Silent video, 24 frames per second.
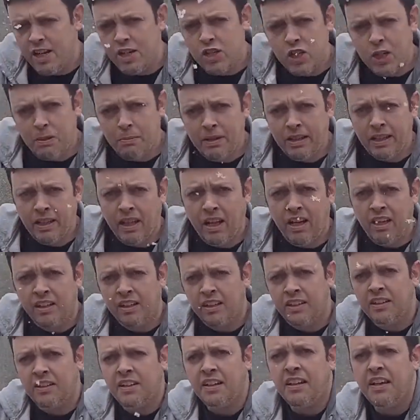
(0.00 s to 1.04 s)
German
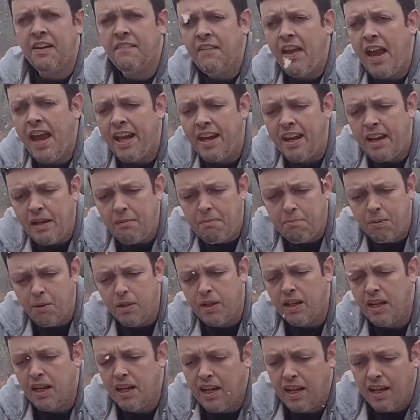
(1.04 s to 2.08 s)
lager and I
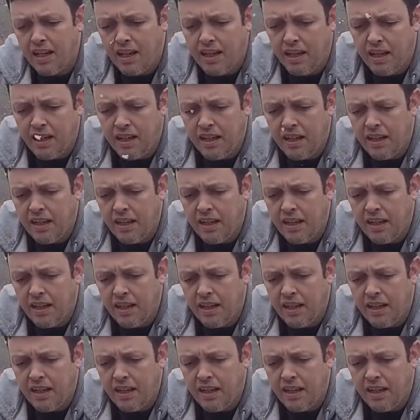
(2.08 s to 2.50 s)
put uh,